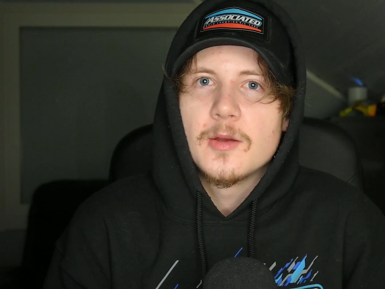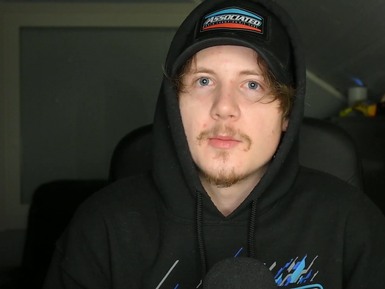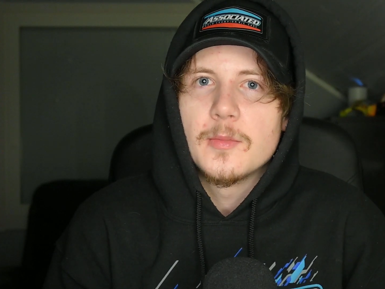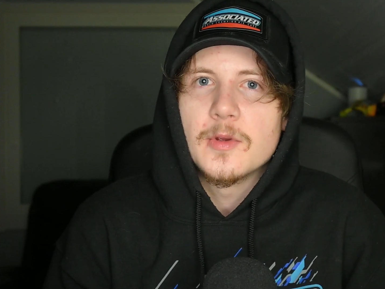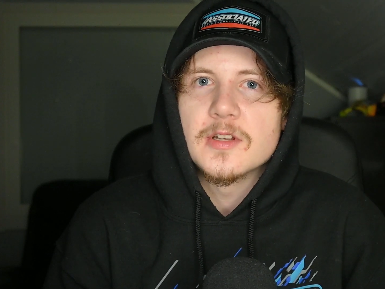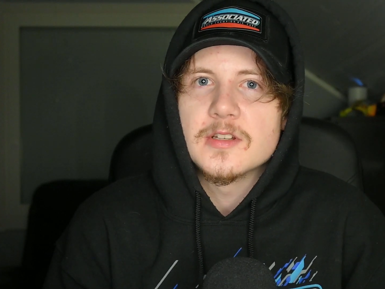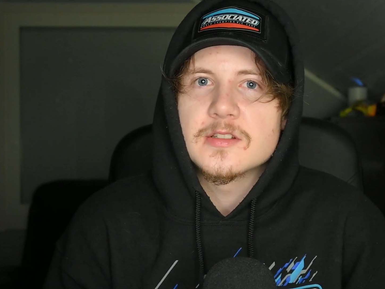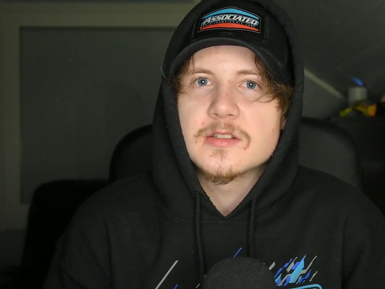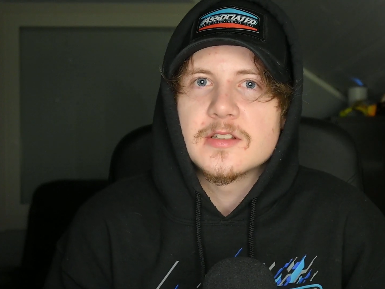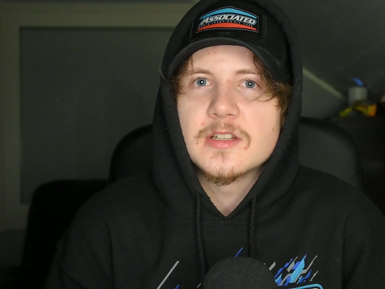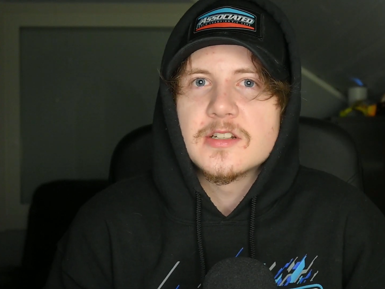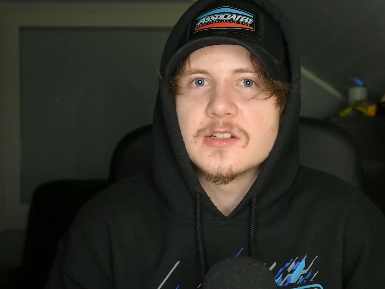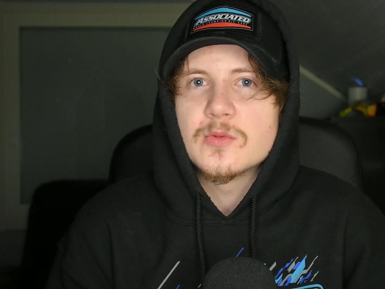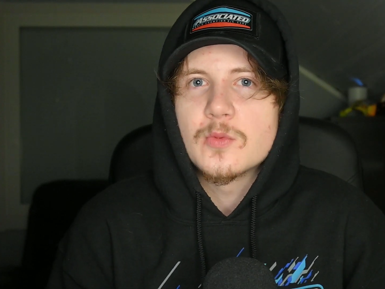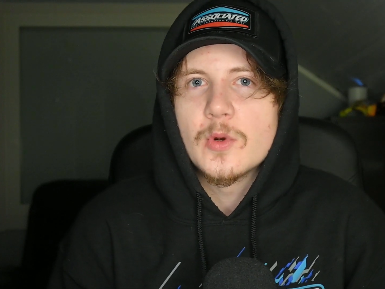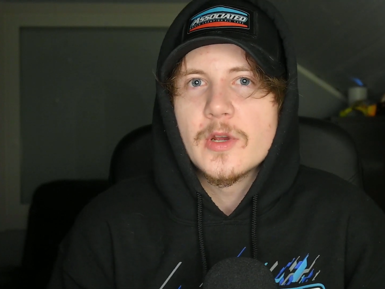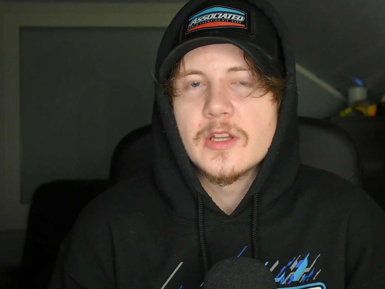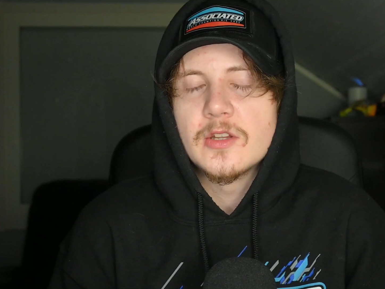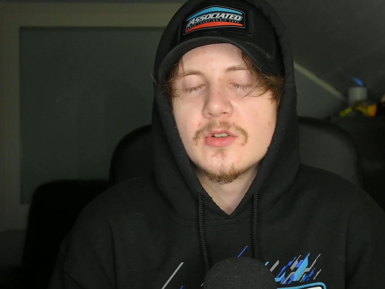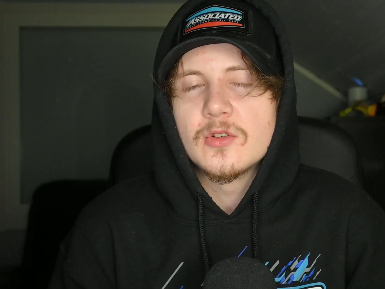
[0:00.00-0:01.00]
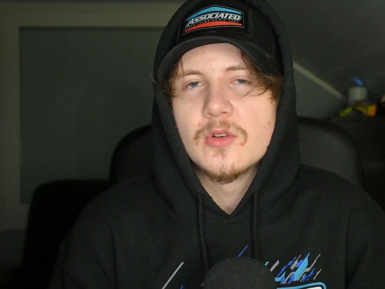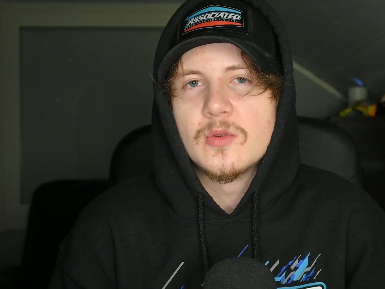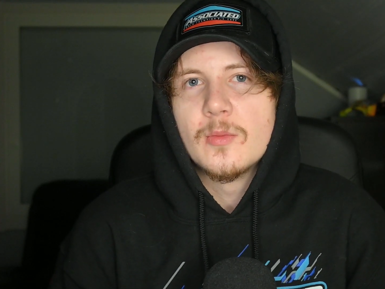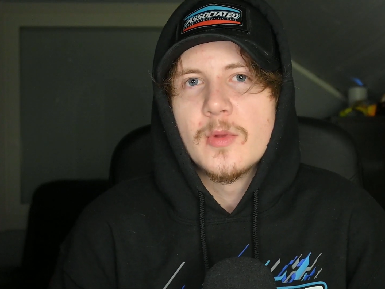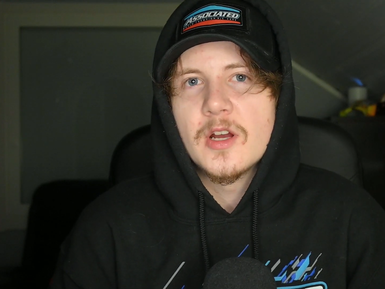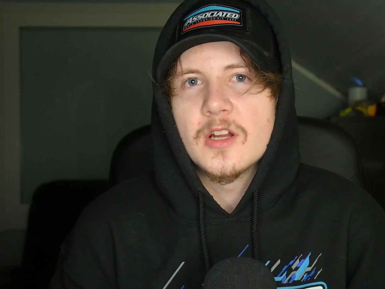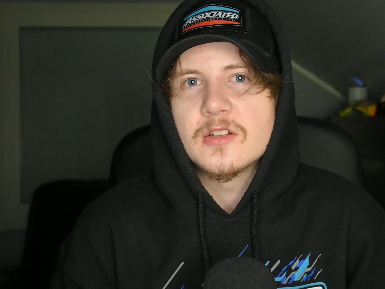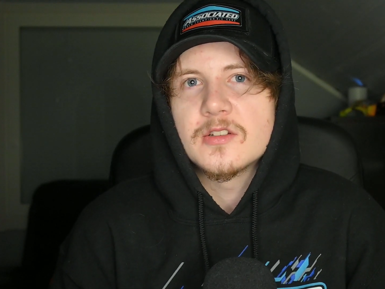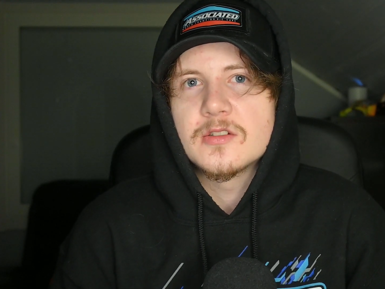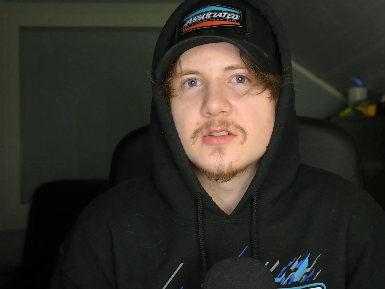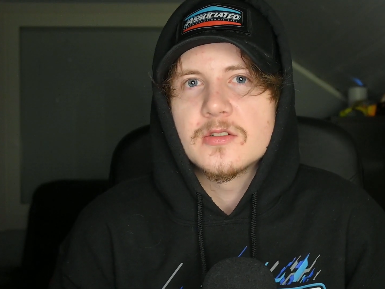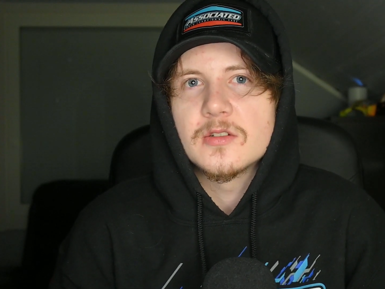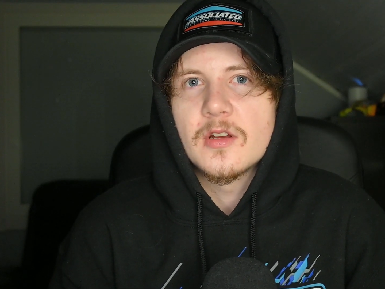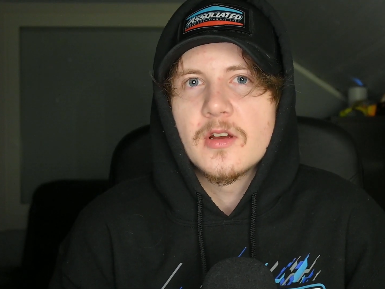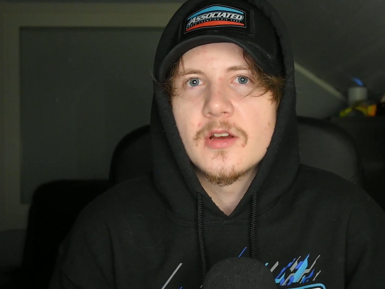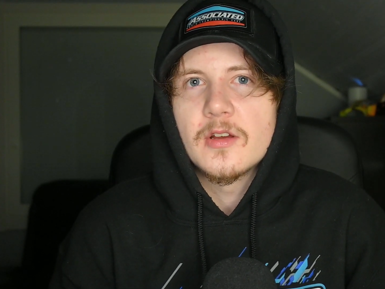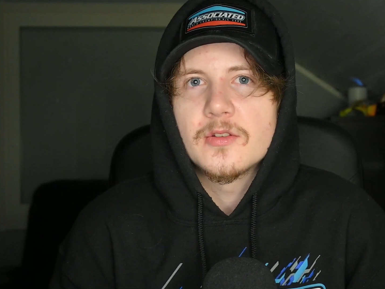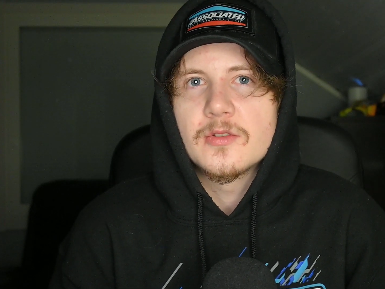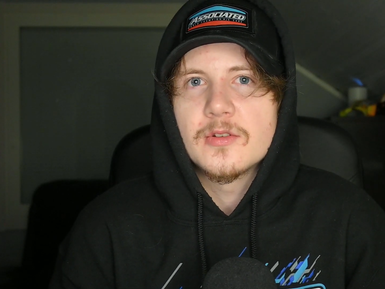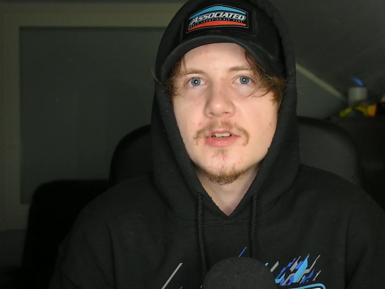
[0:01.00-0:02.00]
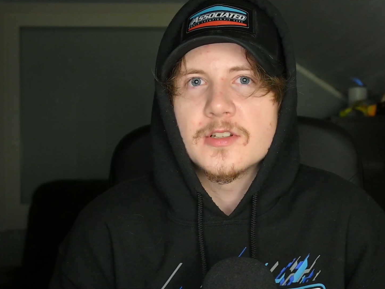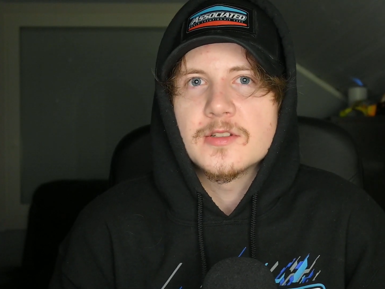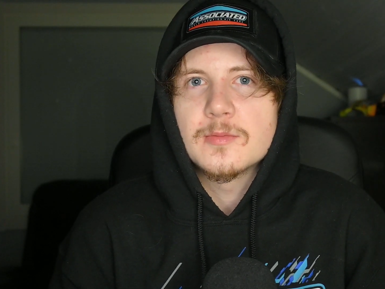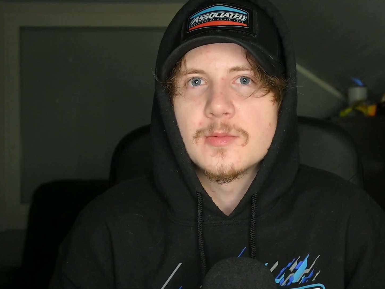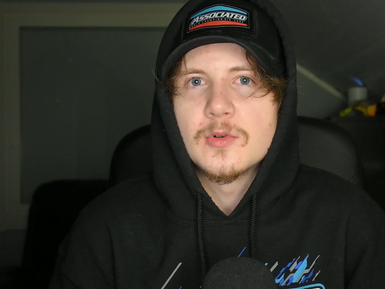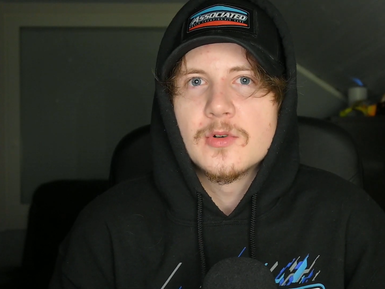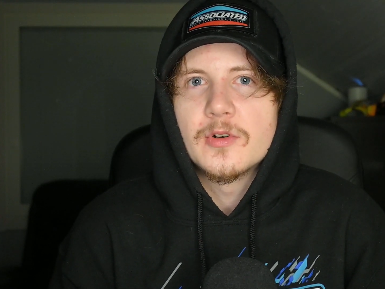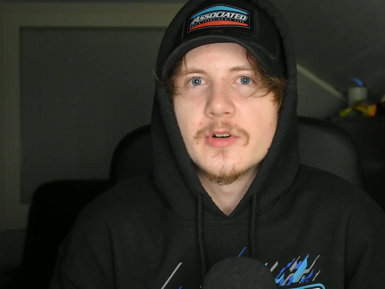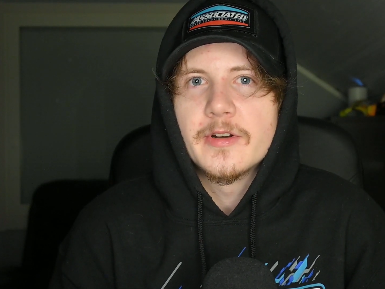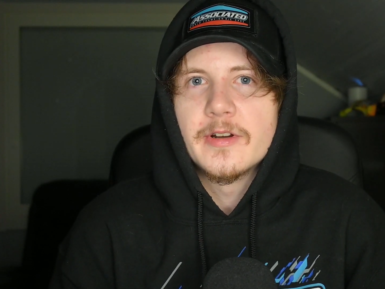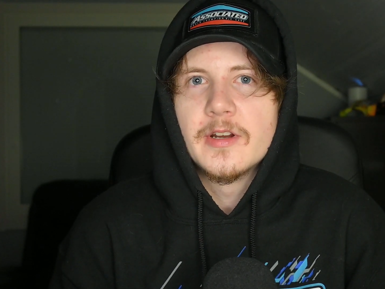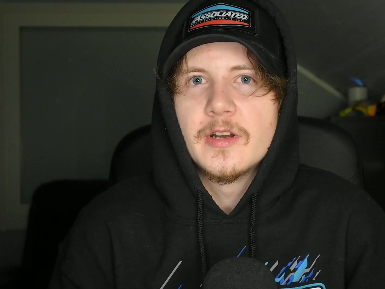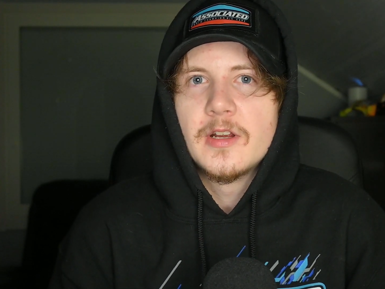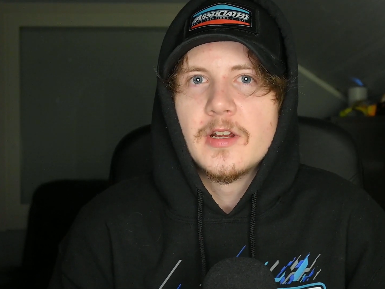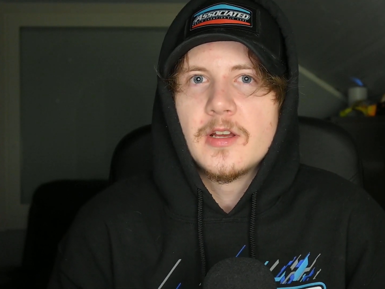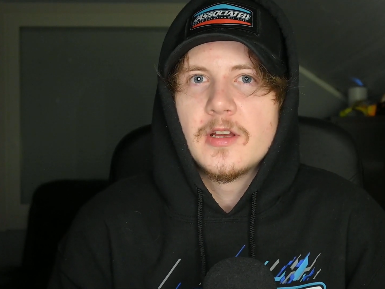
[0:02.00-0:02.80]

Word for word: because there's way too much to explore